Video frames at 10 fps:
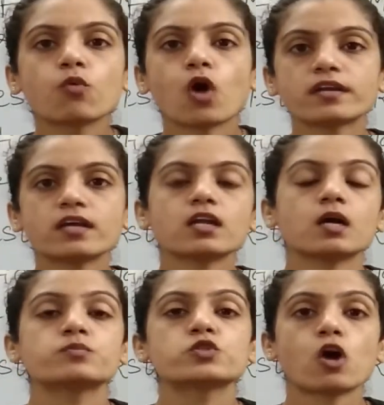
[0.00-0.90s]
water
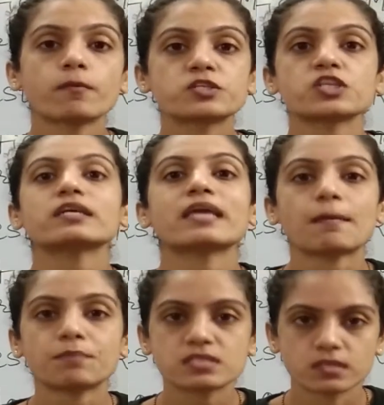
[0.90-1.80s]
absorption
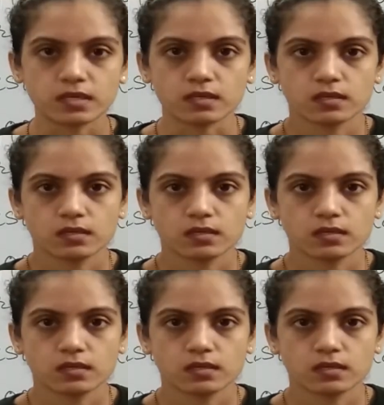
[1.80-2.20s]
capacity.